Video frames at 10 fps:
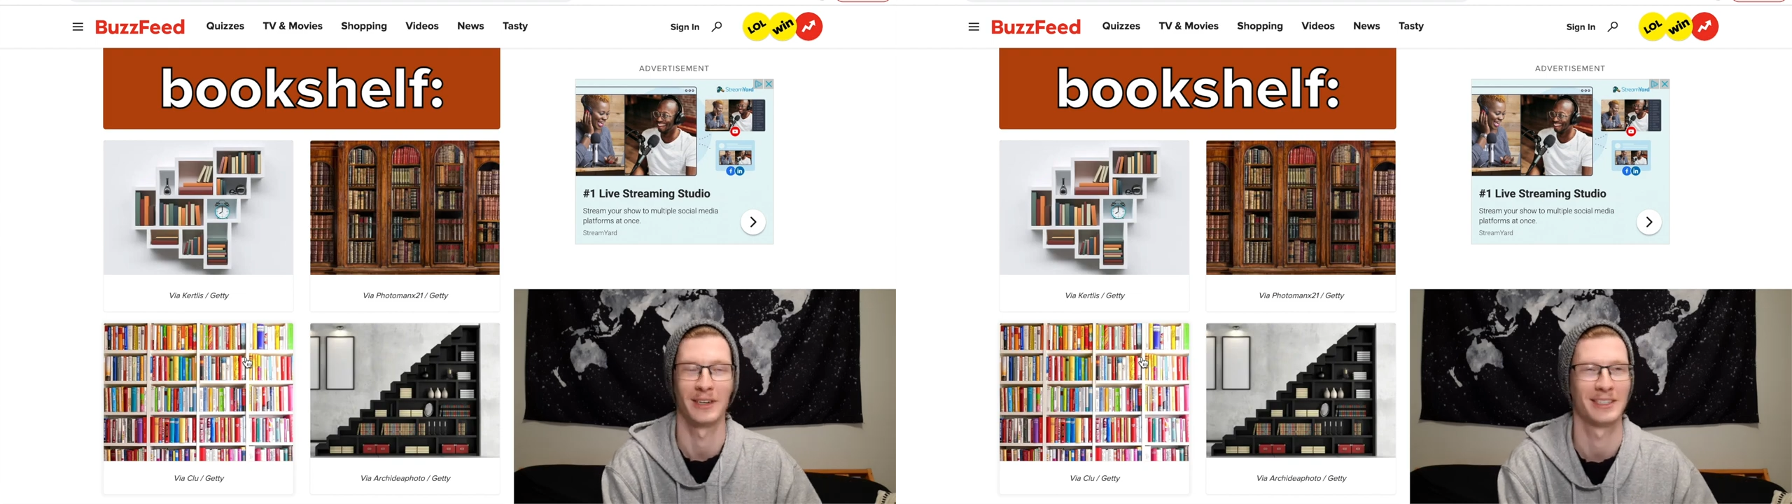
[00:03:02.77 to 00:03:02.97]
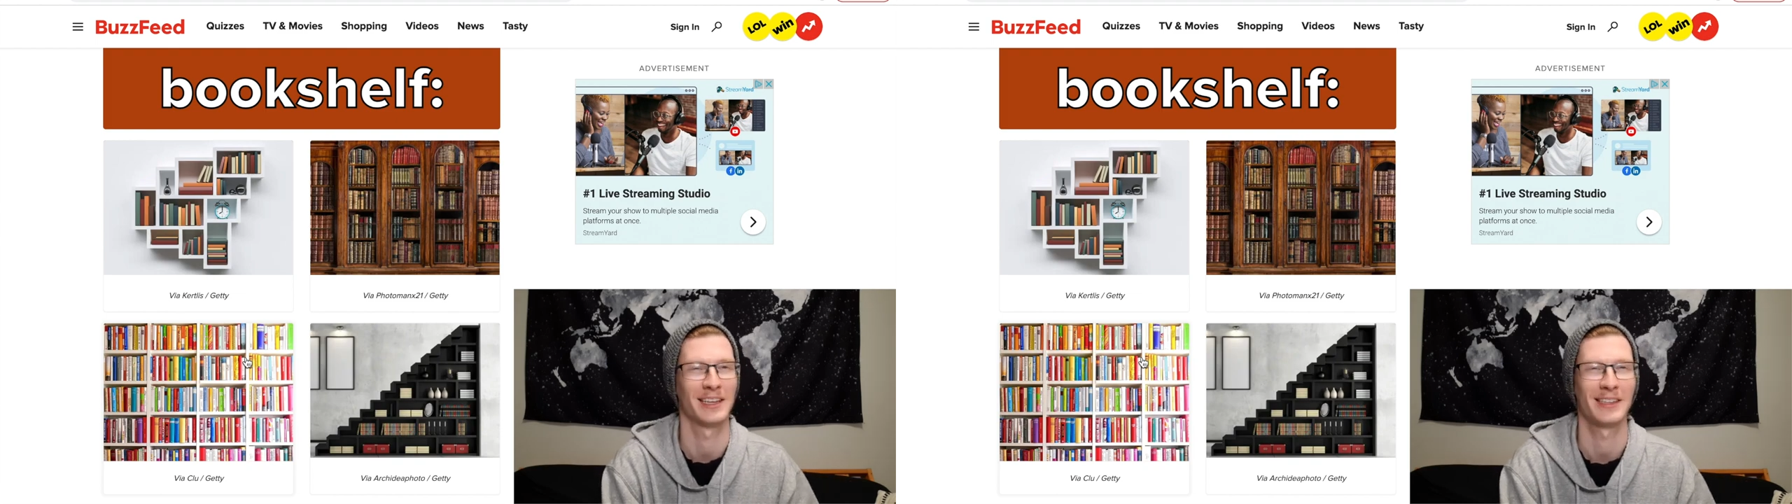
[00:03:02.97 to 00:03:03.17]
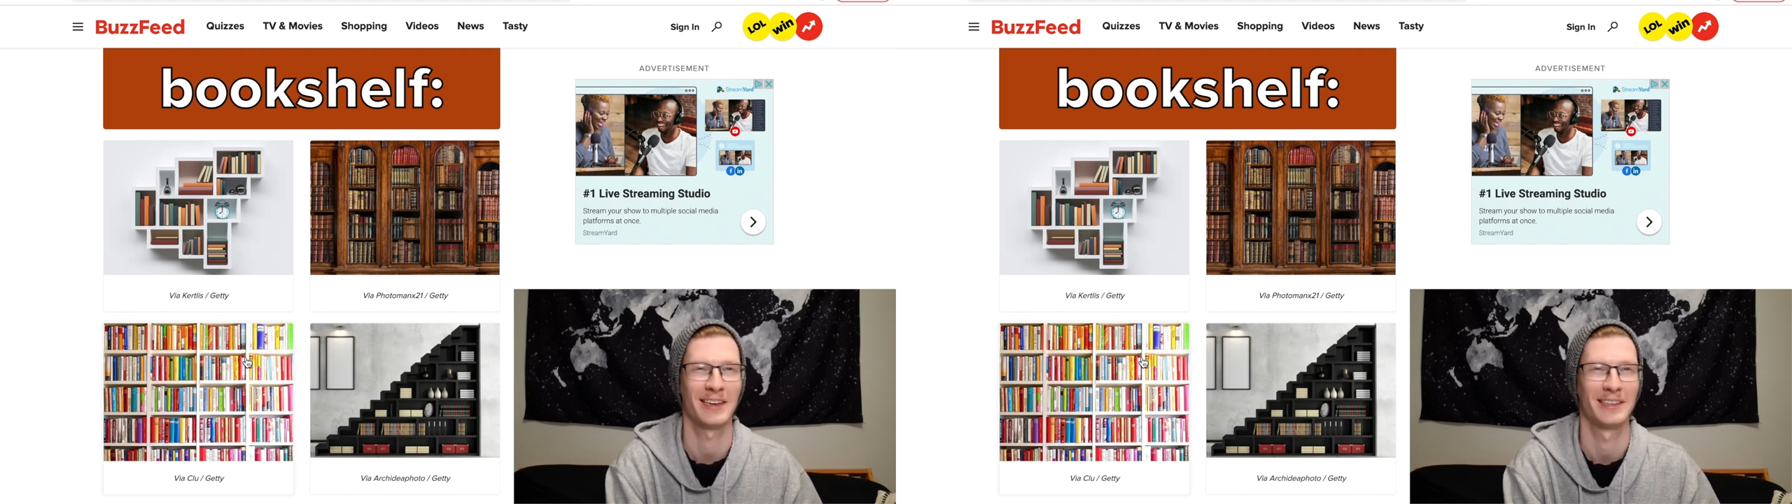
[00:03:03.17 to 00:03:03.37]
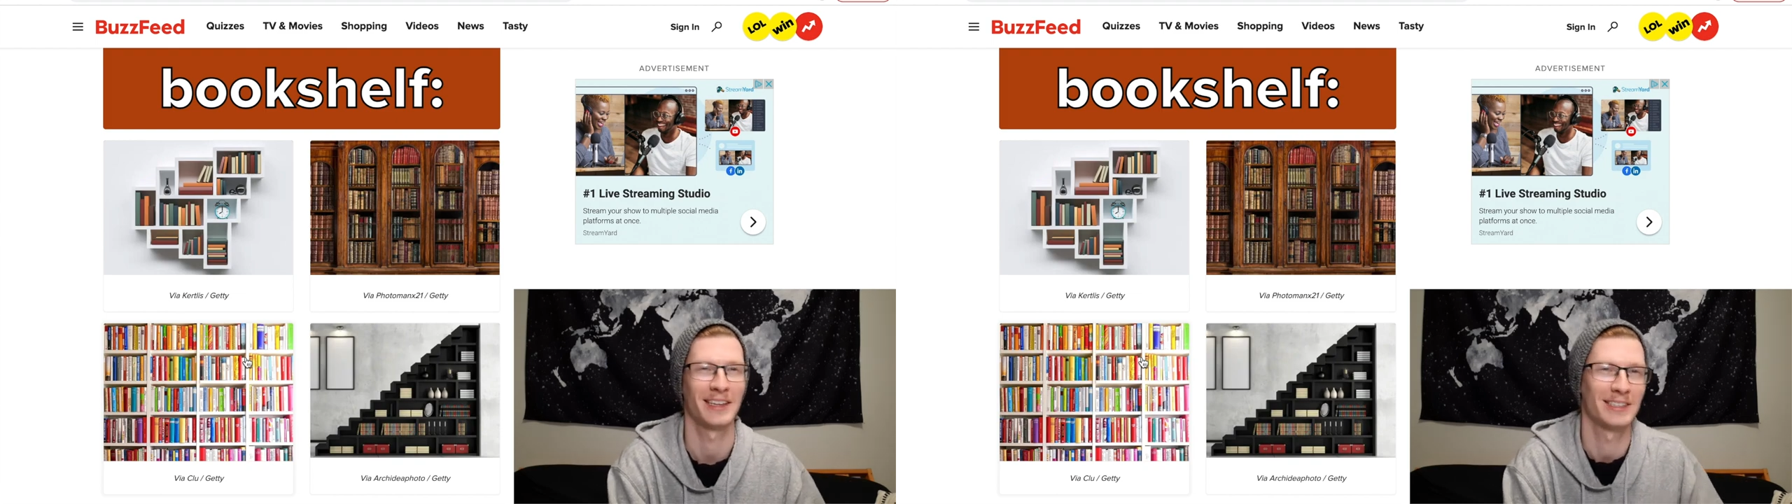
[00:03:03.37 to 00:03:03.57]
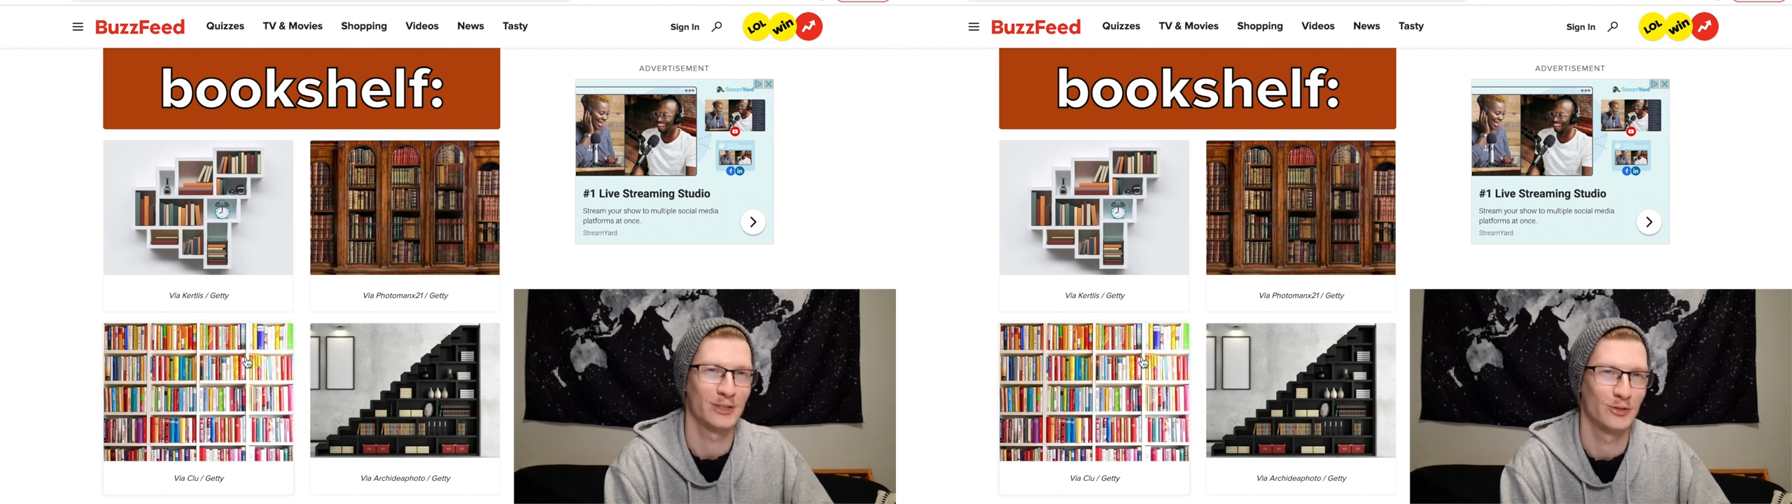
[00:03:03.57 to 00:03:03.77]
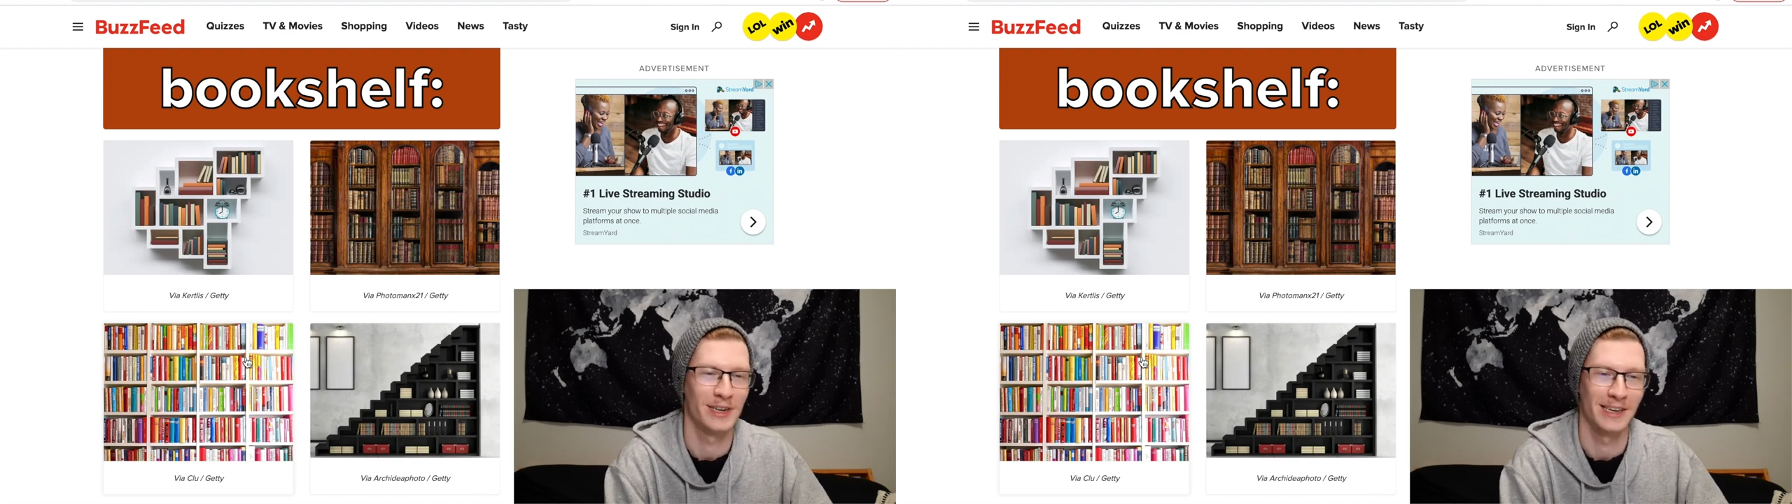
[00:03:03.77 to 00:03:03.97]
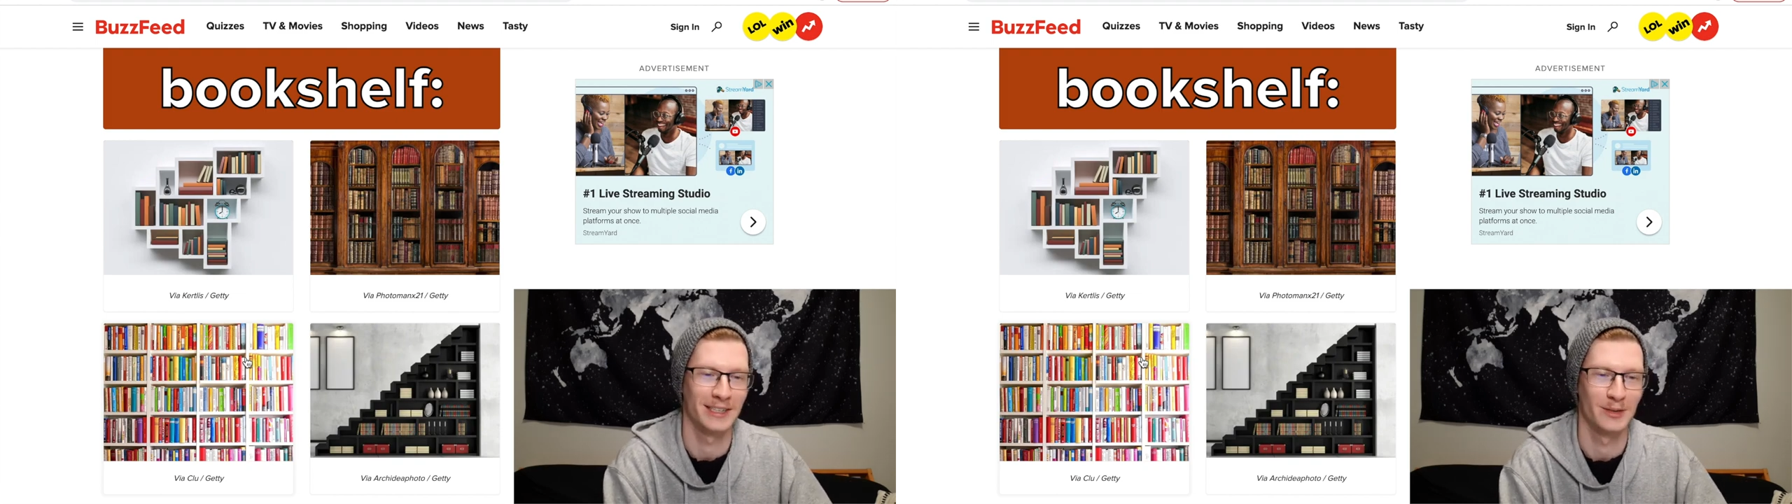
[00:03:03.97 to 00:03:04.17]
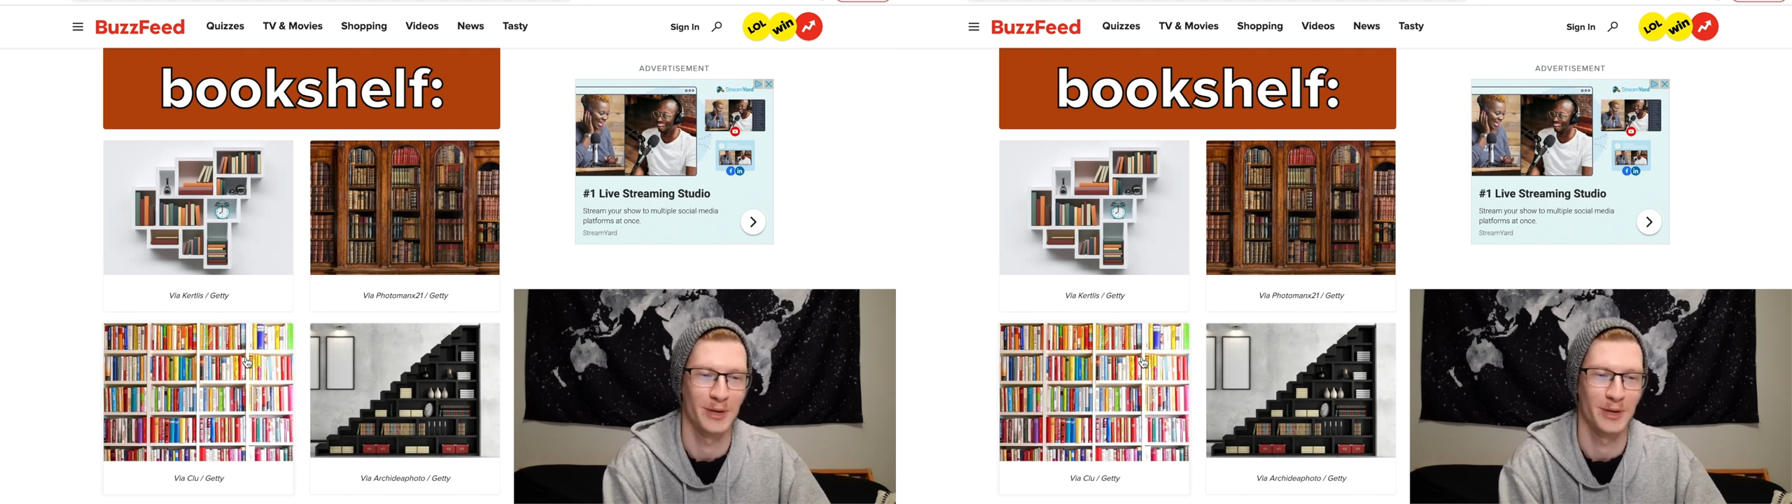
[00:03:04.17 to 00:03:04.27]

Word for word: because that like that's intriguing to